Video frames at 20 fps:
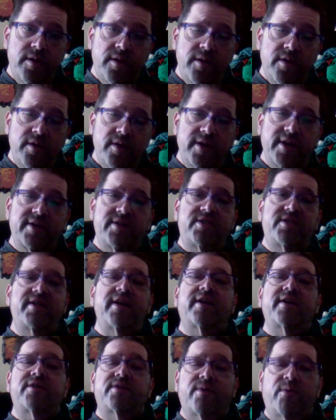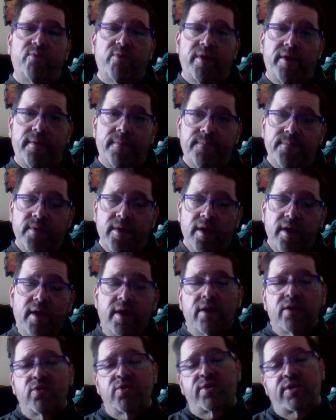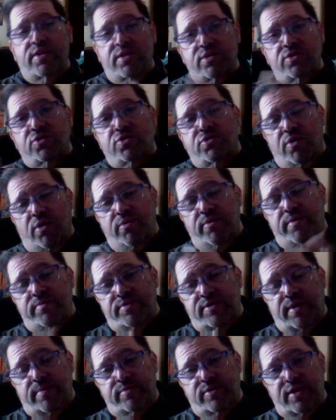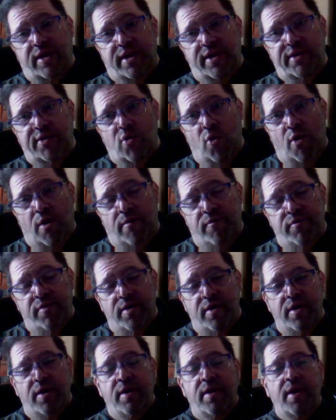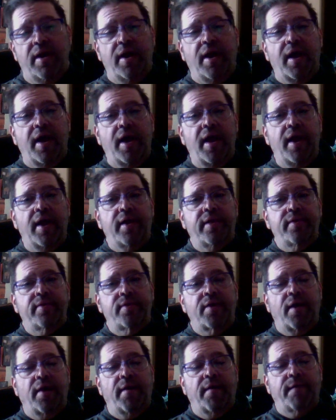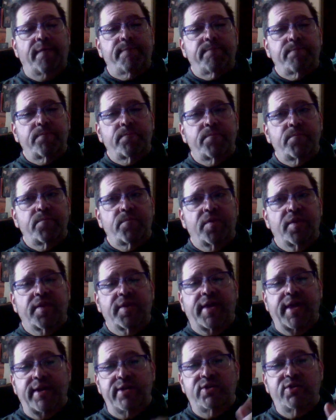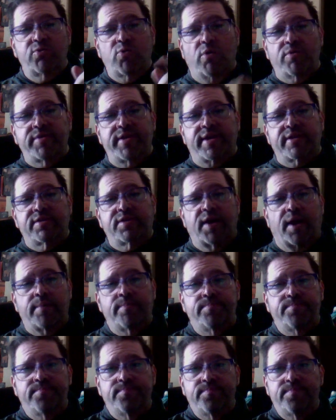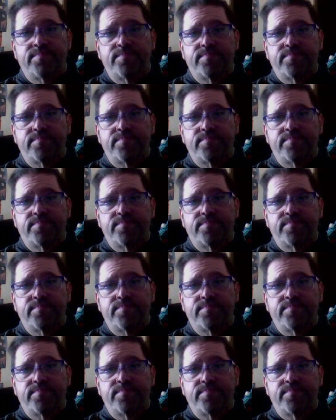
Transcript: You can stick it somewhere. So this is Joe. I'm signing off, and catch you all next time.